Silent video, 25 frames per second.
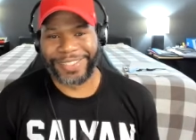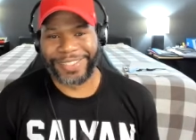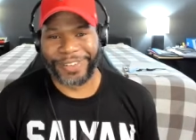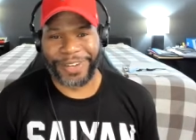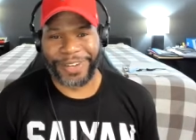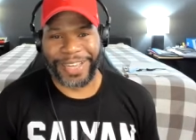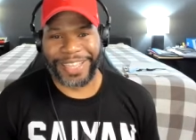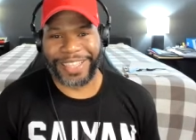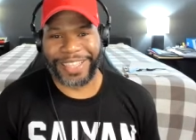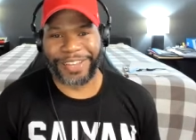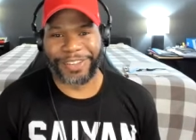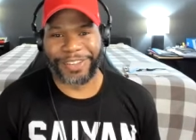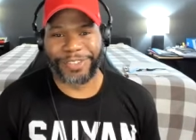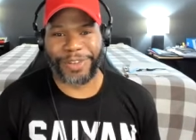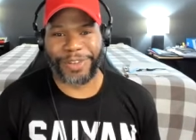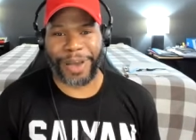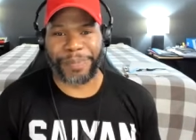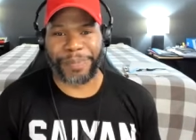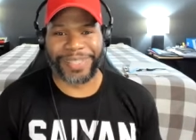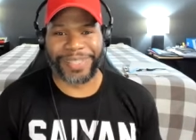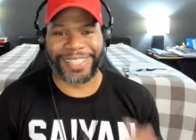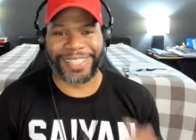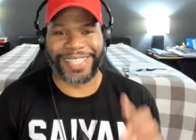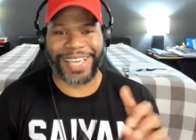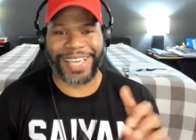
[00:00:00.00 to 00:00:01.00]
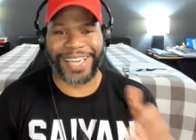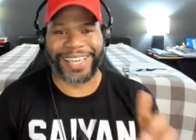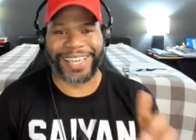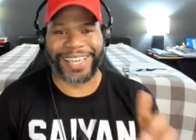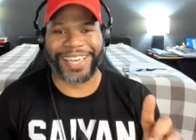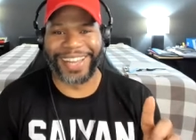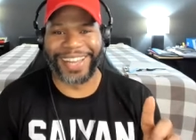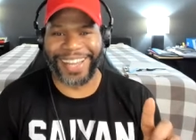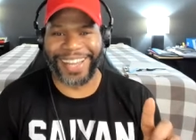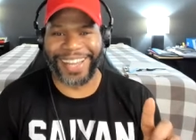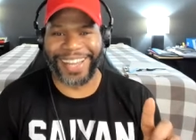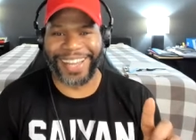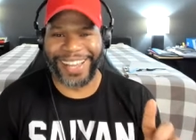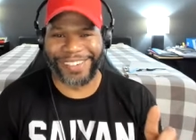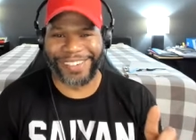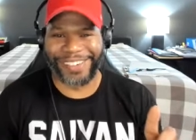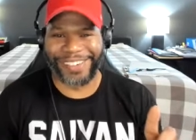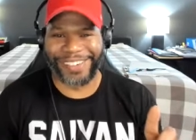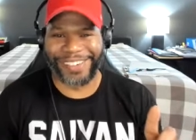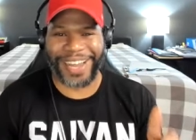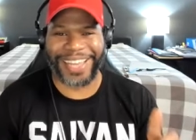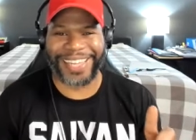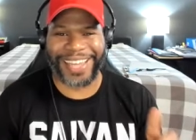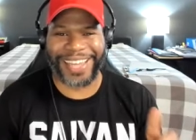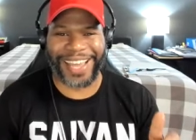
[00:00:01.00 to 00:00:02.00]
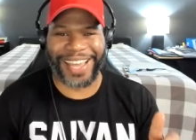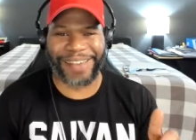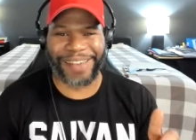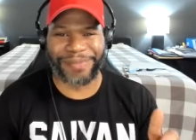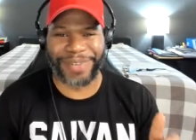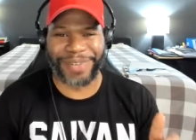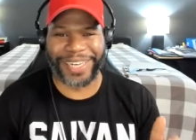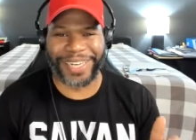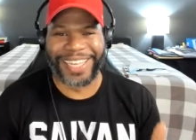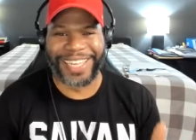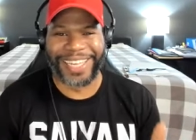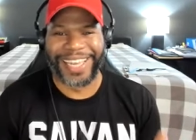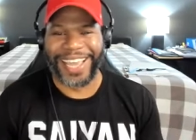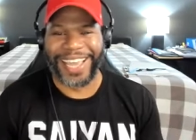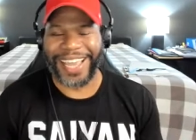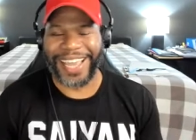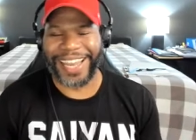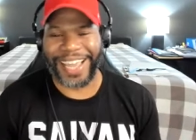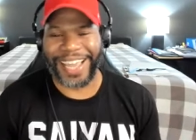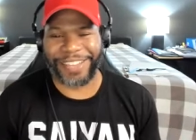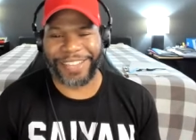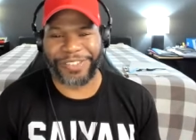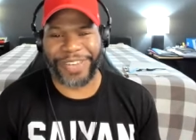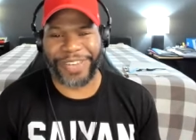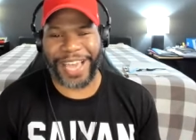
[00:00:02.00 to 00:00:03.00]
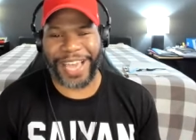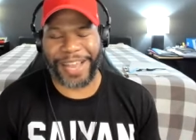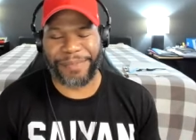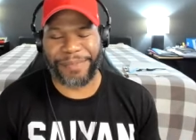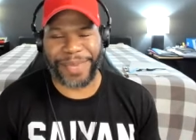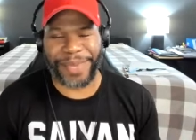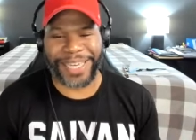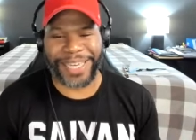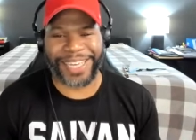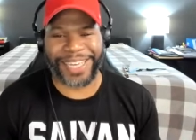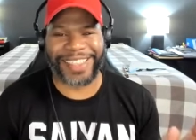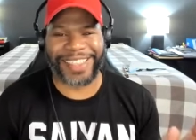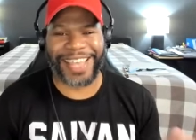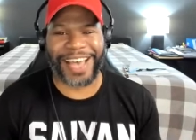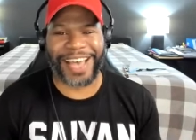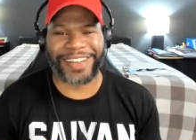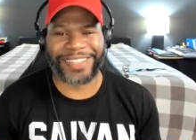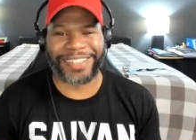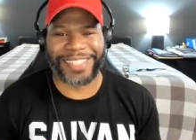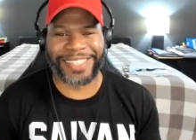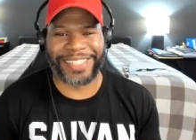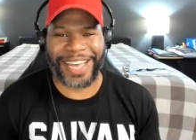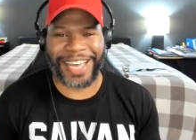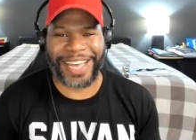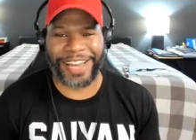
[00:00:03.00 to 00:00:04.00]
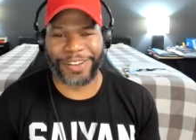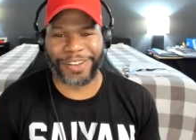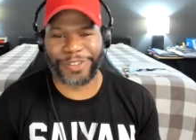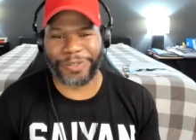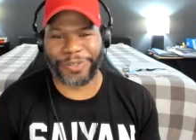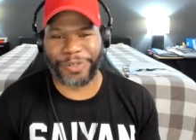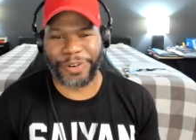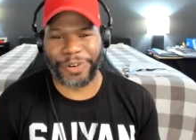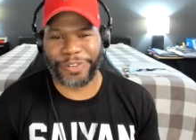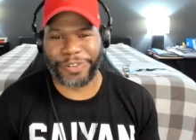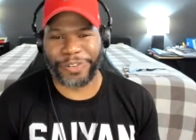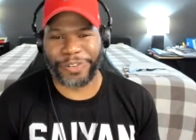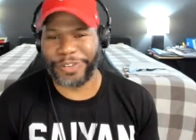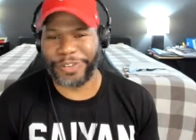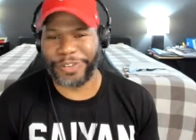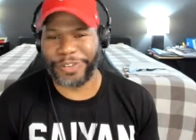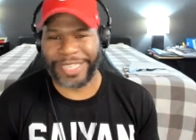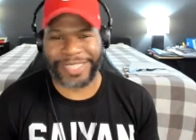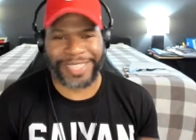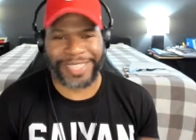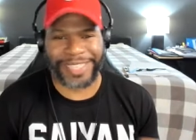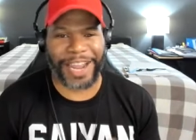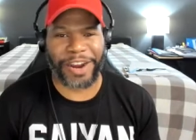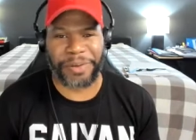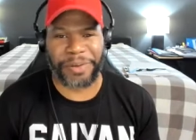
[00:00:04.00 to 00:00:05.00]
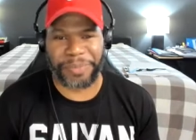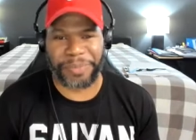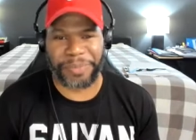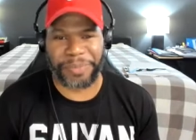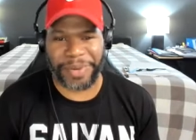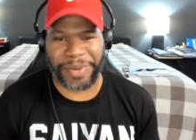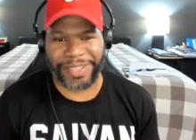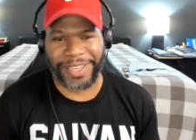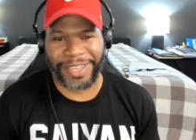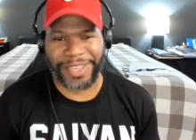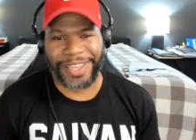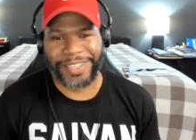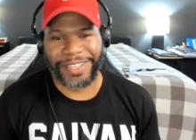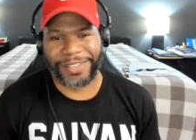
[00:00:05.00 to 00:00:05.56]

So they'll drop a check like right in that month, and that you got to make a thousand dollars work for the entire month.